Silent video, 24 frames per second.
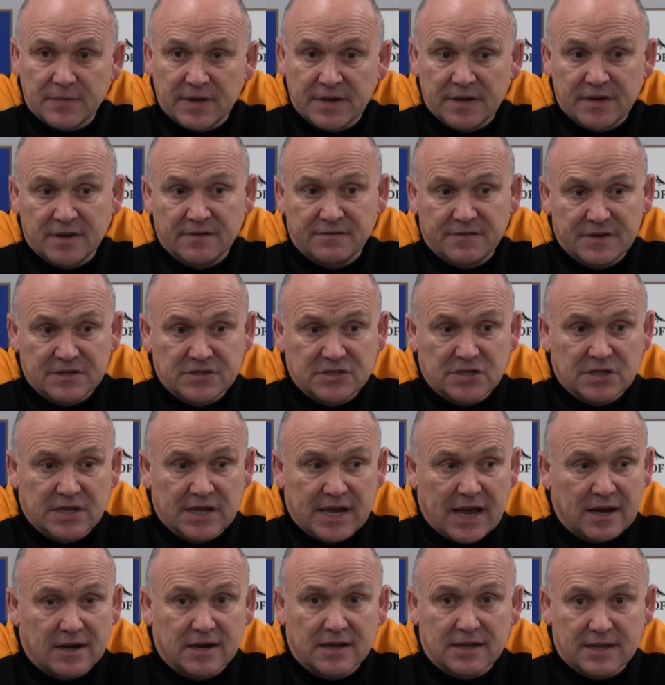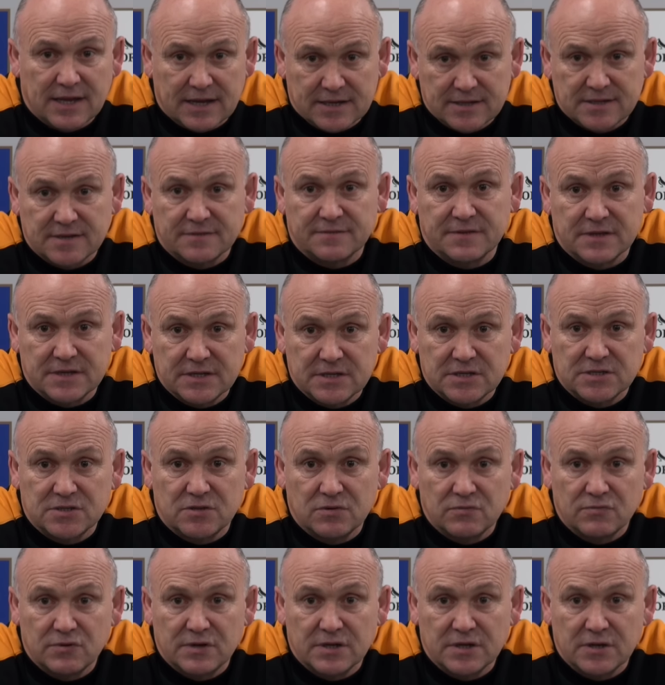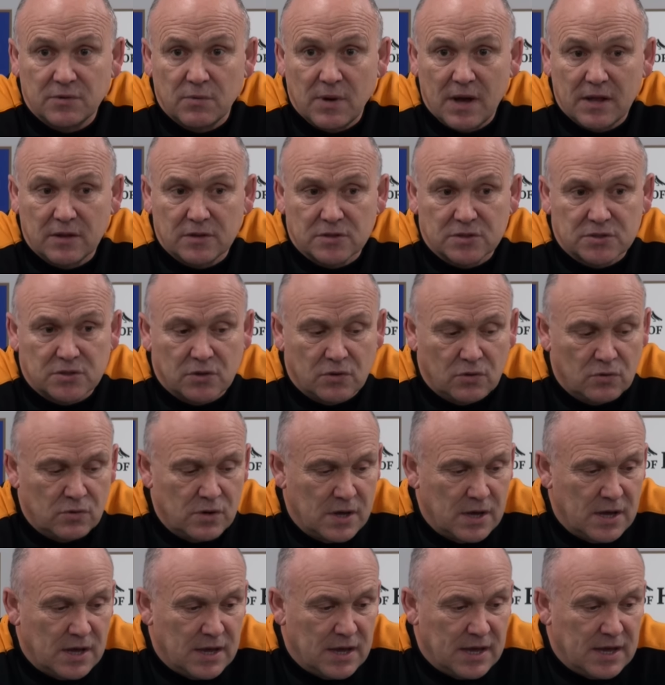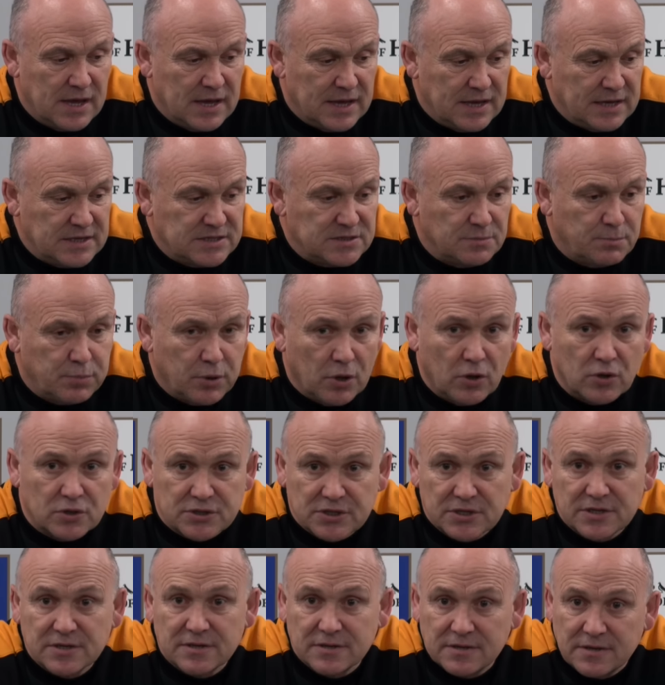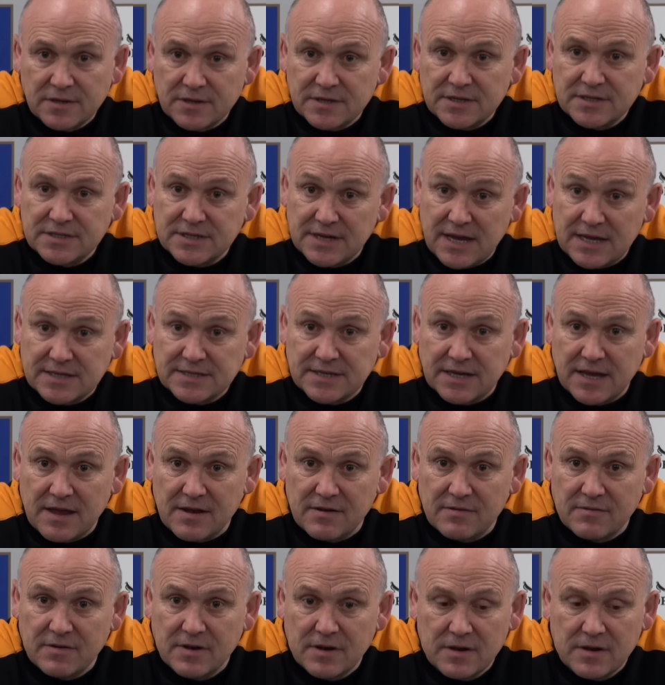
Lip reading: Individually and collectively, he's done really well. So he's a plus and he's an asset.